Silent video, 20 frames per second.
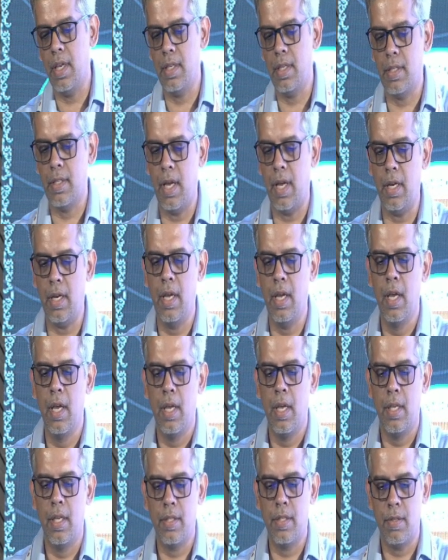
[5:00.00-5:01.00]
that
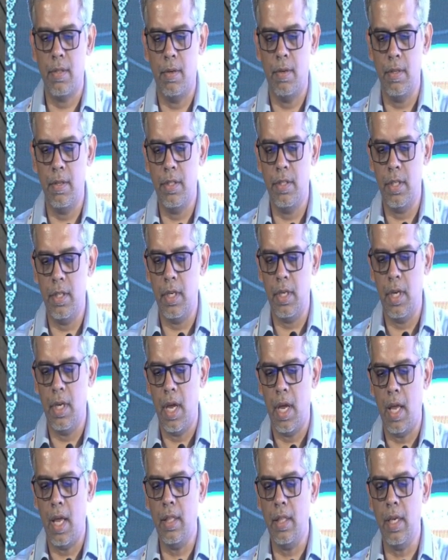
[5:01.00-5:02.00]
histology
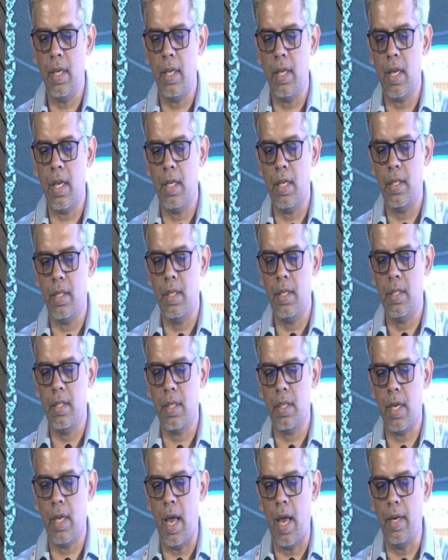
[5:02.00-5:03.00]
and the
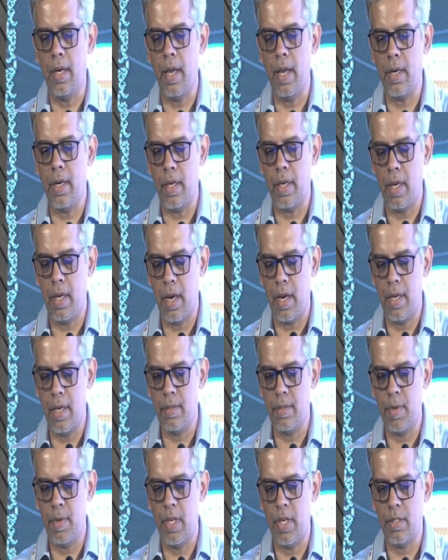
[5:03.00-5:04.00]
NITs can
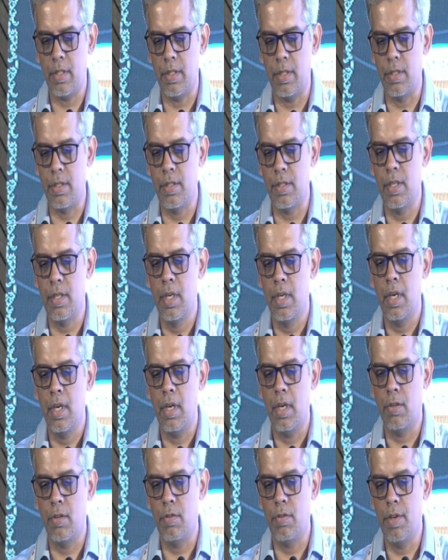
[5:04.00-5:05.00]
categorize patients
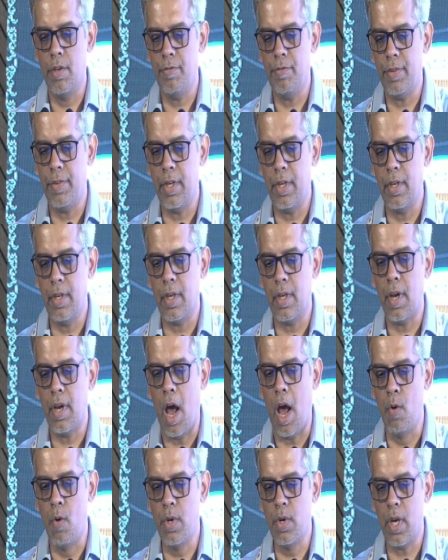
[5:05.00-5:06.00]
into different
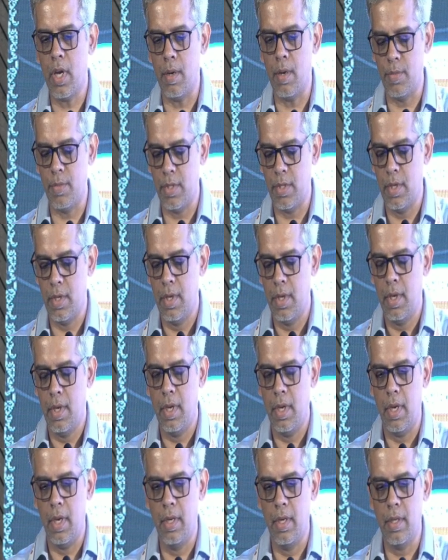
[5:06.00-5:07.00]
outcomes
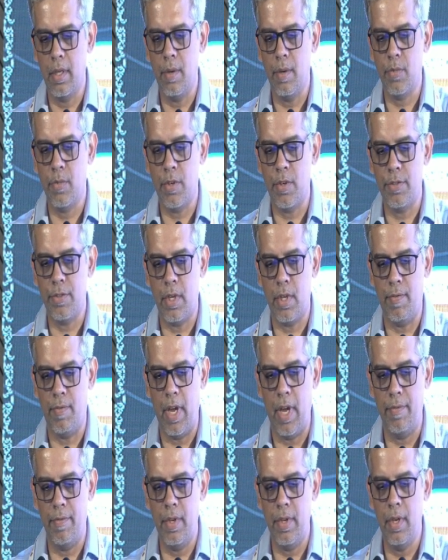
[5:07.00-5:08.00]
in terms of
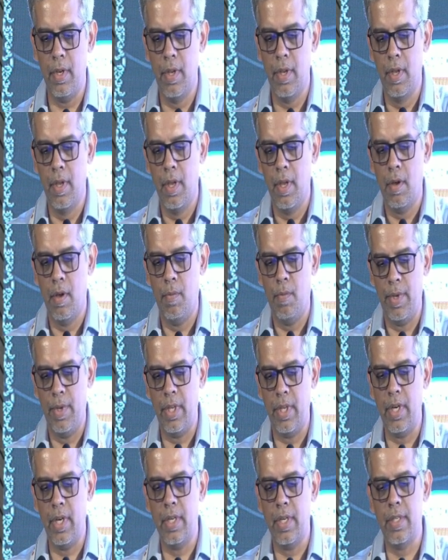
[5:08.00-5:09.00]
survival. Whether
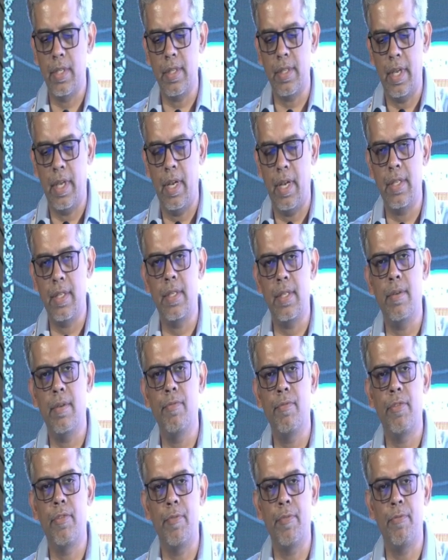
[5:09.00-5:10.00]
it is LSM,
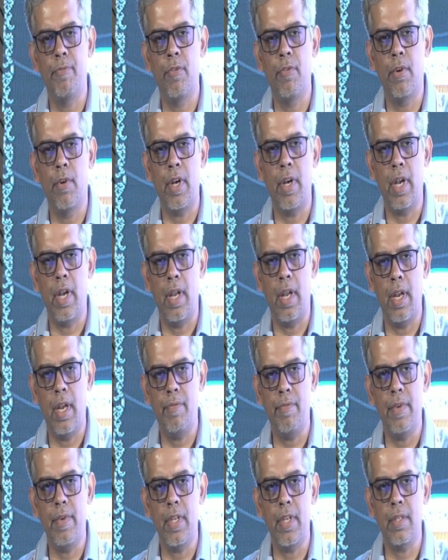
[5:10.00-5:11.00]
FIB4 and
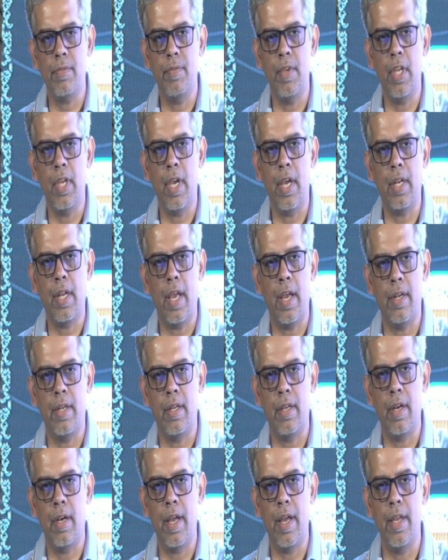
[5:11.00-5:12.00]
NFS, we can
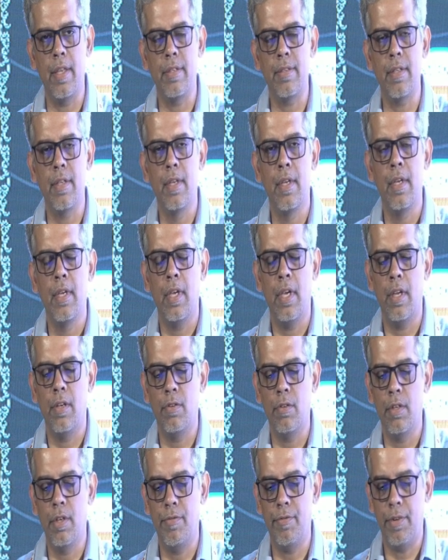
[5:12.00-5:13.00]
categorize into
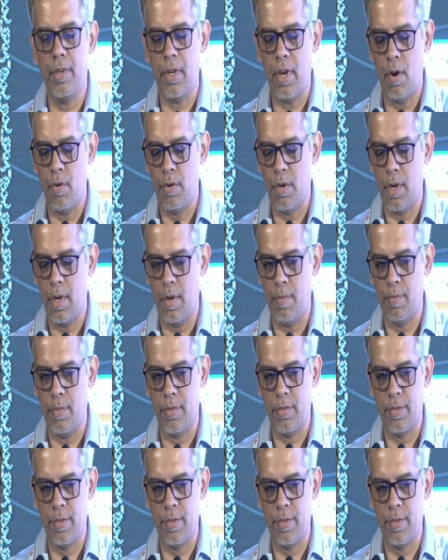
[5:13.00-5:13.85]
different outcomes.